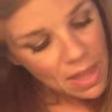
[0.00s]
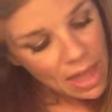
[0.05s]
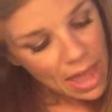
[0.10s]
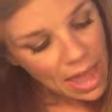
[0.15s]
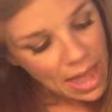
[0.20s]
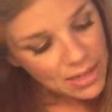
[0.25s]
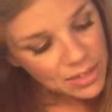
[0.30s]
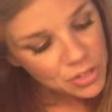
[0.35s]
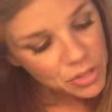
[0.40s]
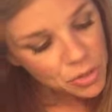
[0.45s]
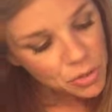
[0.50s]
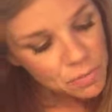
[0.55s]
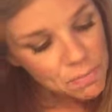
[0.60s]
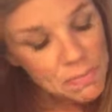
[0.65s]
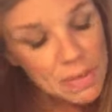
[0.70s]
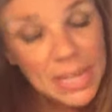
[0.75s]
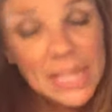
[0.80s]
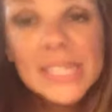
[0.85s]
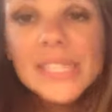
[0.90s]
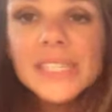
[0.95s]
as you
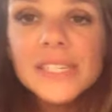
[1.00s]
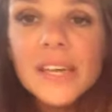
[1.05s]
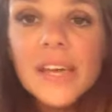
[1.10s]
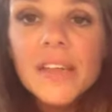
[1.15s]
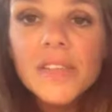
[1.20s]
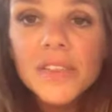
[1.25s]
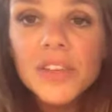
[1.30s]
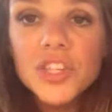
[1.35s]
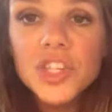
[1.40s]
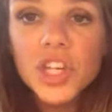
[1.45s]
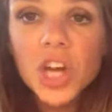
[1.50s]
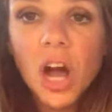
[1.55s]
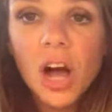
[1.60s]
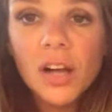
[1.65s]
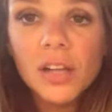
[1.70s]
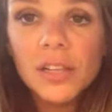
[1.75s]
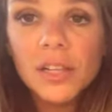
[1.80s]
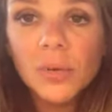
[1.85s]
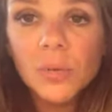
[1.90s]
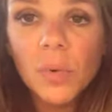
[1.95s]
mix the
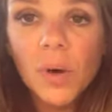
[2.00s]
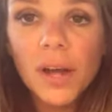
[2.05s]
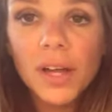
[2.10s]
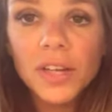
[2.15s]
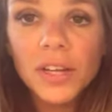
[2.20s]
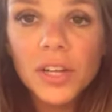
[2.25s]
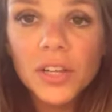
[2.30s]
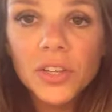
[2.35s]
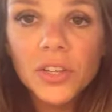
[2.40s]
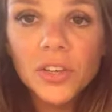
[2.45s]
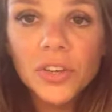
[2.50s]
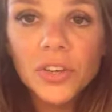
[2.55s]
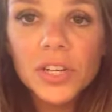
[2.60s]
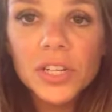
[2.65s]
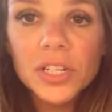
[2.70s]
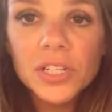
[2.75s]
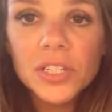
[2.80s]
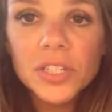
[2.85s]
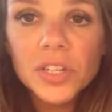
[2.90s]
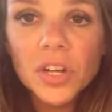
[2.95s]
chocolate one, you're
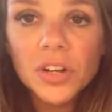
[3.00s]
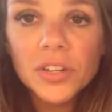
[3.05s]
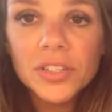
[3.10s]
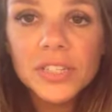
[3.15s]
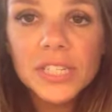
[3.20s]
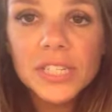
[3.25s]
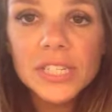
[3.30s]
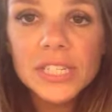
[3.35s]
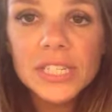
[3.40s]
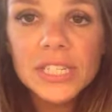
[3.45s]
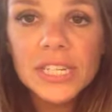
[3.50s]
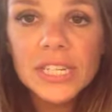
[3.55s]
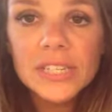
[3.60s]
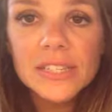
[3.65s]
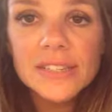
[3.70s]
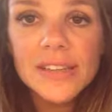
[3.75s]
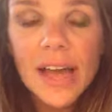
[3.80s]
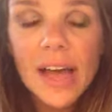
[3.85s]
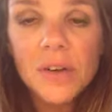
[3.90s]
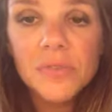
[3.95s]
going to start to see
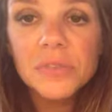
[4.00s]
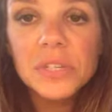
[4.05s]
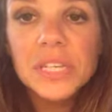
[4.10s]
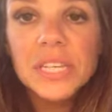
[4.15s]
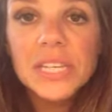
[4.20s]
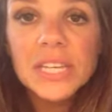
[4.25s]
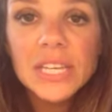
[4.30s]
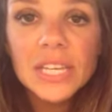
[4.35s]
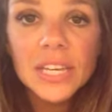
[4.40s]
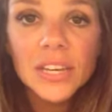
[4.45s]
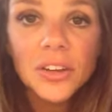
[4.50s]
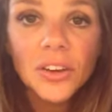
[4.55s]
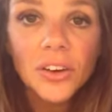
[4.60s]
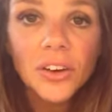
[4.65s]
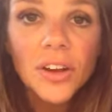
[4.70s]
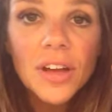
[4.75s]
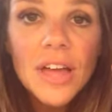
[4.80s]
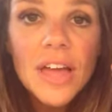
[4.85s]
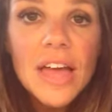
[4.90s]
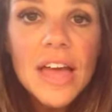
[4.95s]
down
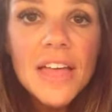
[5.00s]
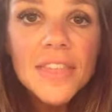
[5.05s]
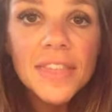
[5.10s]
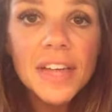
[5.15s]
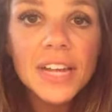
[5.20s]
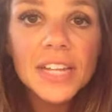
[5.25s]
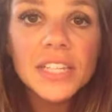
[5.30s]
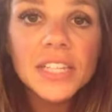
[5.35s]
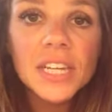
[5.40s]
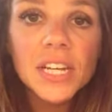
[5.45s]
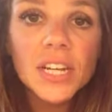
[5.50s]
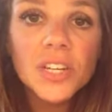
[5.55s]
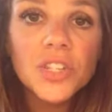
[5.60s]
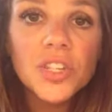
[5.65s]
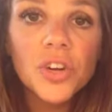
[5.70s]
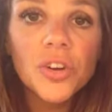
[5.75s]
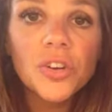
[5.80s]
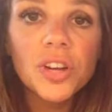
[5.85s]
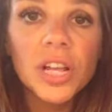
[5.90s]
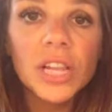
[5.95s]
here that it's going to
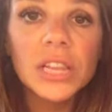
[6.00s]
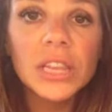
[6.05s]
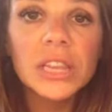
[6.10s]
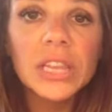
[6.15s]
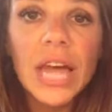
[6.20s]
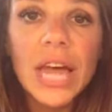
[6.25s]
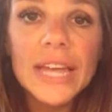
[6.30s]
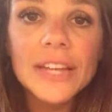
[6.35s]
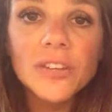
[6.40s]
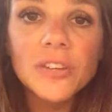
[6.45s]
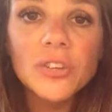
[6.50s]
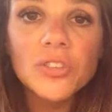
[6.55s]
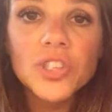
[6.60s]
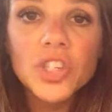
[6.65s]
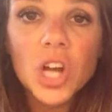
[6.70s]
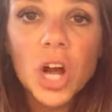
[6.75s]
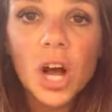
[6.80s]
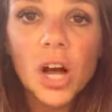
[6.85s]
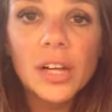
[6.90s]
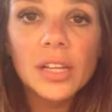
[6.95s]
turn a lighter
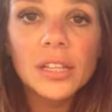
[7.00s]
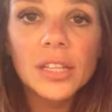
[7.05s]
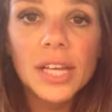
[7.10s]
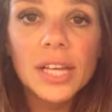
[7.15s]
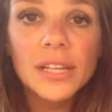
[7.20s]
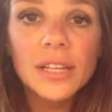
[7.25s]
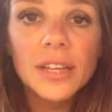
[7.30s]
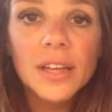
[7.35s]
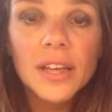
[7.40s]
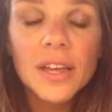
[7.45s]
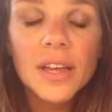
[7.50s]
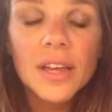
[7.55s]
chocolate